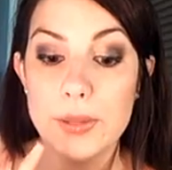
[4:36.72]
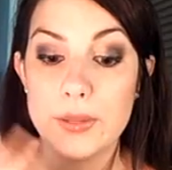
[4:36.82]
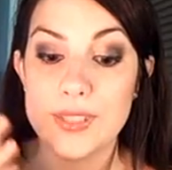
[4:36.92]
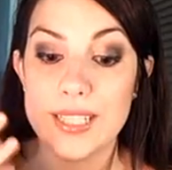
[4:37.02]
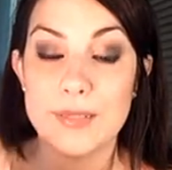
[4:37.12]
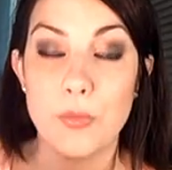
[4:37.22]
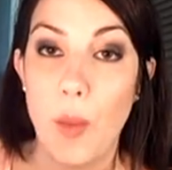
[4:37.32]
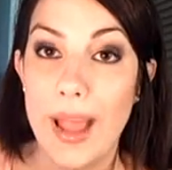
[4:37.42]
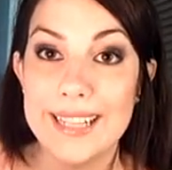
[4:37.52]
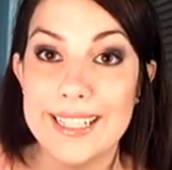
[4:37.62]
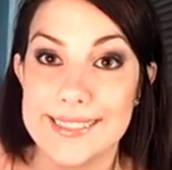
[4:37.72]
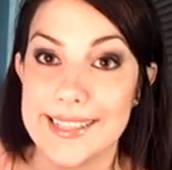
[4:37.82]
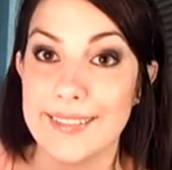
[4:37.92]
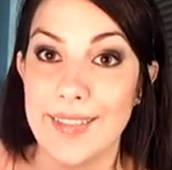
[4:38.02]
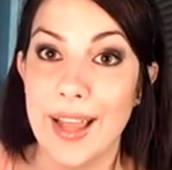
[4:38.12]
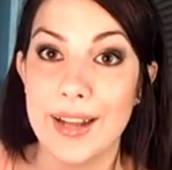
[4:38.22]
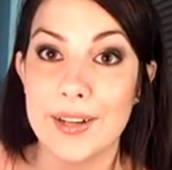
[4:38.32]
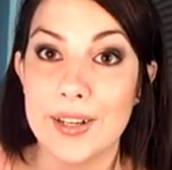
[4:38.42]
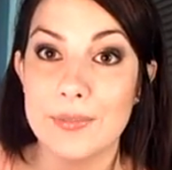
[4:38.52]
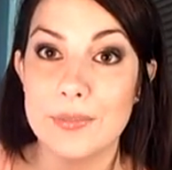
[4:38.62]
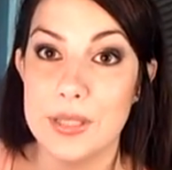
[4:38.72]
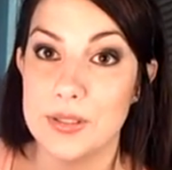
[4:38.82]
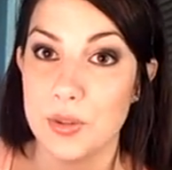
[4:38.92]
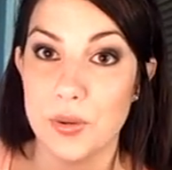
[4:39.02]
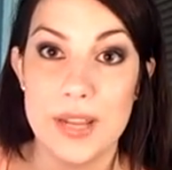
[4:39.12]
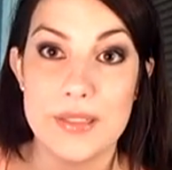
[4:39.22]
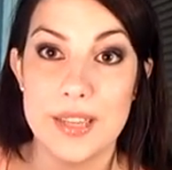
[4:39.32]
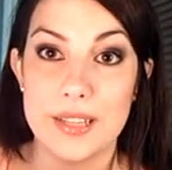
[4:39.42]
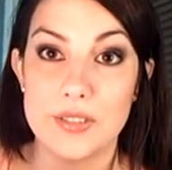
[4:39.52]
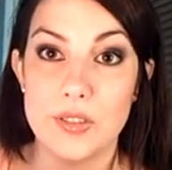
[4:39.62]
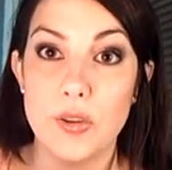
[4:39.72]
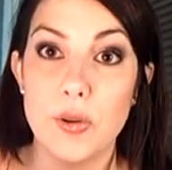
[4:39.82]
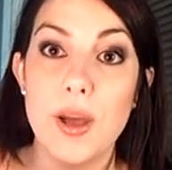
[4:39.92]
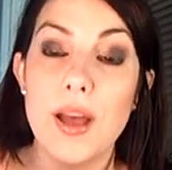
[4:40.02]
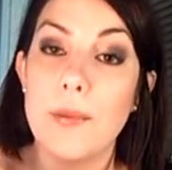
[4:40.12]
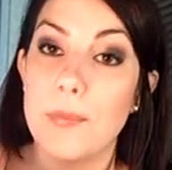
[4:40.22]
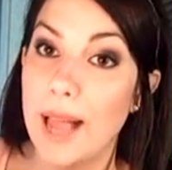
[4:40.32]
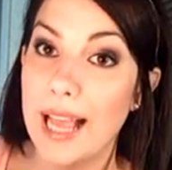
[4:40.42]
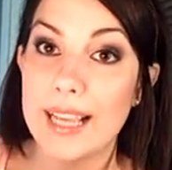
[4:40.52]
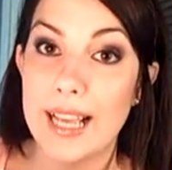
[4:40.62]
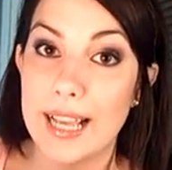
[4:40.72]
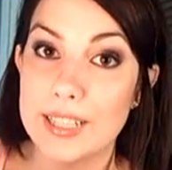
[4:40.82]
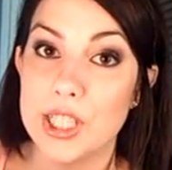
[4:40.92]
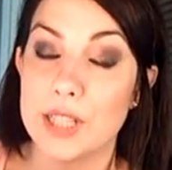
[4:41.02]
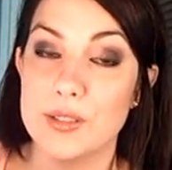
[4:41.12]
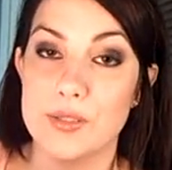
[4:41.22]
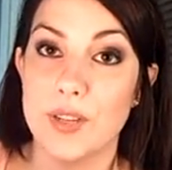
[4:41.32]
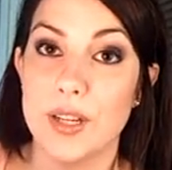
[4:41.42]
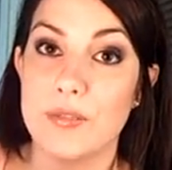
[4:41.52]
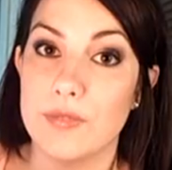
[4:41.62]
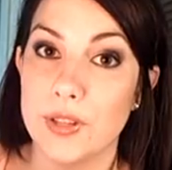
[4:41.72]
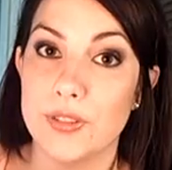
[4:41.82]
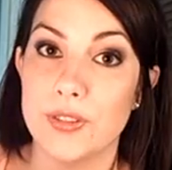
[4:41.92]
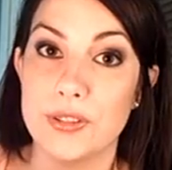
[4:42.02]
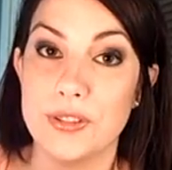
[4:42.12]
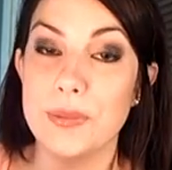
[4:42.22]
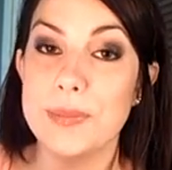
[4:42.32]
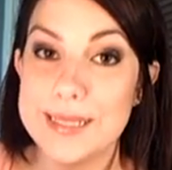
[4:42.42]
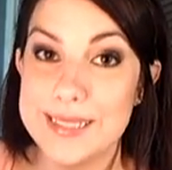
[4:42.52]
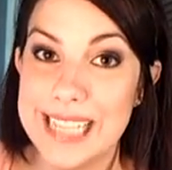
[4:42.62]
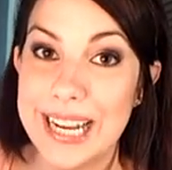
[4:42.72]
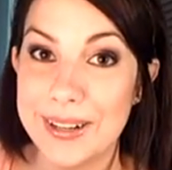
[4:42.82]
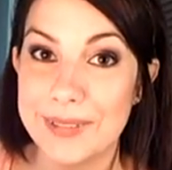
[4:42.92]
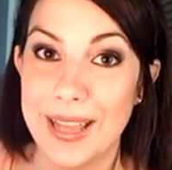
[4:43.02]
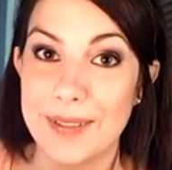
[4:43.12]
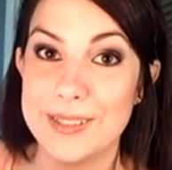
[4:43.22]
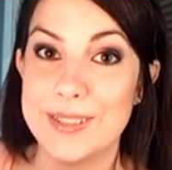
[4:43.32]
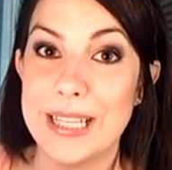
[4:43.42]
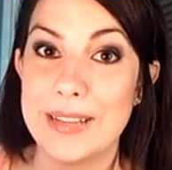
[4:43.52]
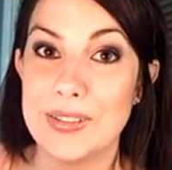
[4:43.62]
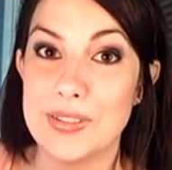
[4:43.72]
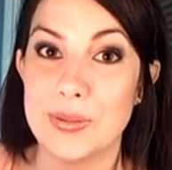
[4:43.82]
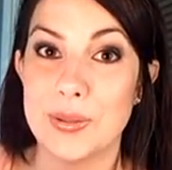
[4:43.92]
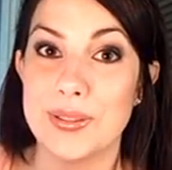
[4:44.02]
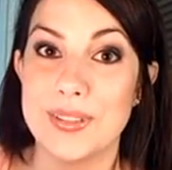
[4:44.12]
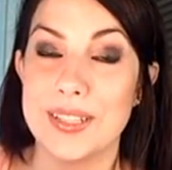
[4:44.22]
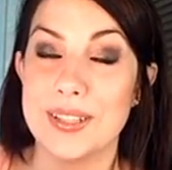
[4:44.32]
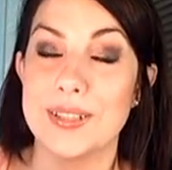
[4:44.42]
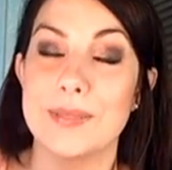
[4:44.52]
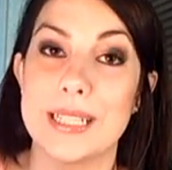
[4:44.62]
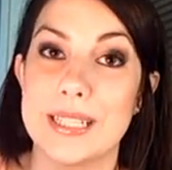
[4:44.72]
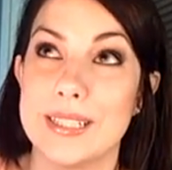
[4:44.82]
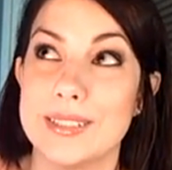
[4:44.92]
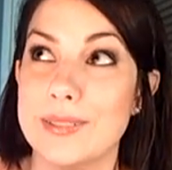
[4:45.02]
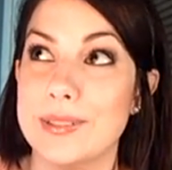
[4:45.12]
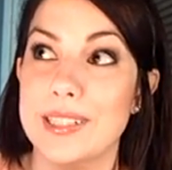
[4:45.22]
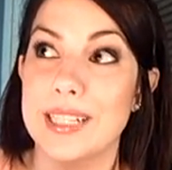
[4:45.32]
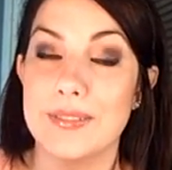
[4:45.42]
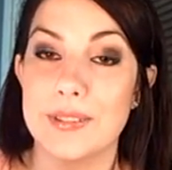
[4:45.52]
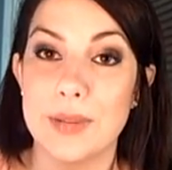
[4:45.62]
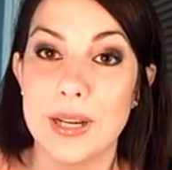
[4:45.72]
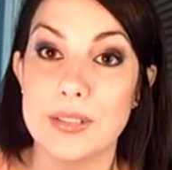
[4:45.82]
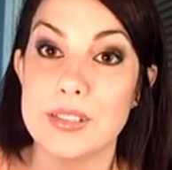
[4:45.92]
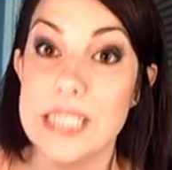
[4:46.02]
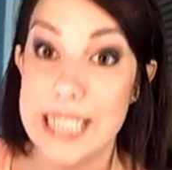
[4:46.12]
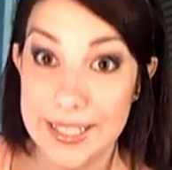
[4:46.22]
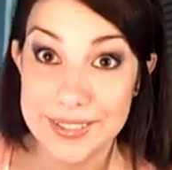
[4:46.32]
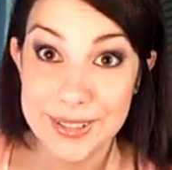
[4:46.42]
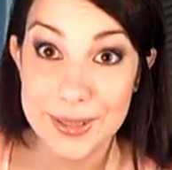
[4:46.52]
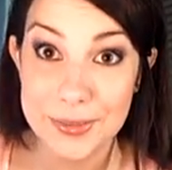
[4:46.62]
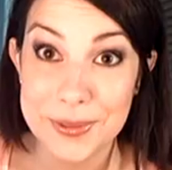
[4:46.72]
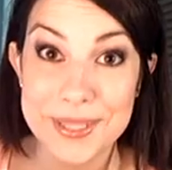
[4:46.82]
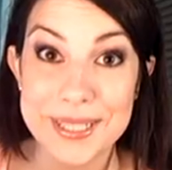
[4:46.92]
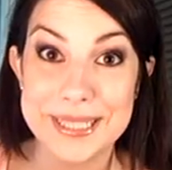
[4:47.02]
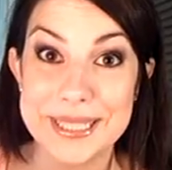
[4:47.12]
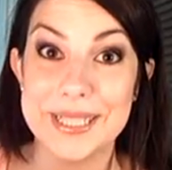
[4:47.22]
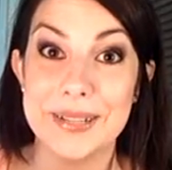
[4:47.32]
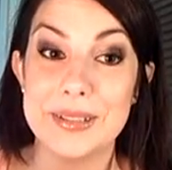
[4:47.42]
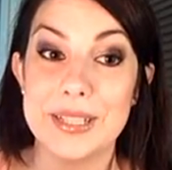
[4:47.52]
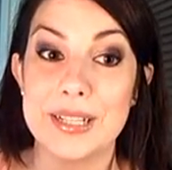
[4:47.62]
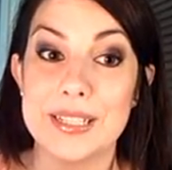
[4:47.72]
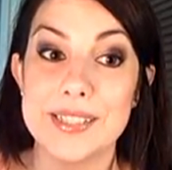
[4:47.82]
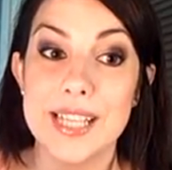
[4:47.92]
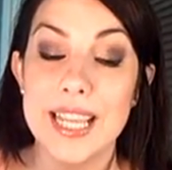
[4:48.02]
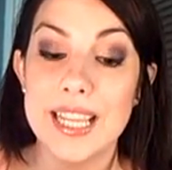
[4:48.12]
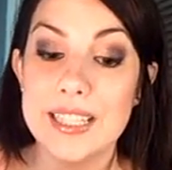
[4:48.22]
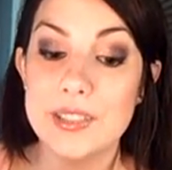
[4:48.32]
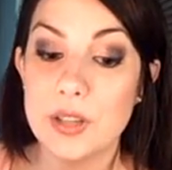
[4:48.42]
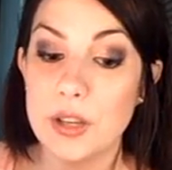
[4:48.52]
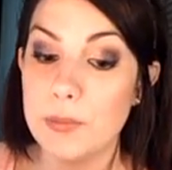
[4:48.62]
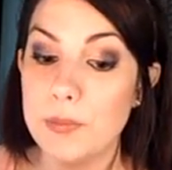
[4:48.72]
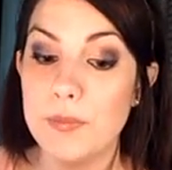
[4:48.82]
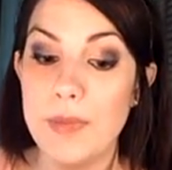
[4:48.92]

using it wet as a liner is a great thing too. Black eyeshadow is very versatile. Don't be scared of that when you see that in the store and think, oh my gosh, I would never wear this. Yes, you would. You can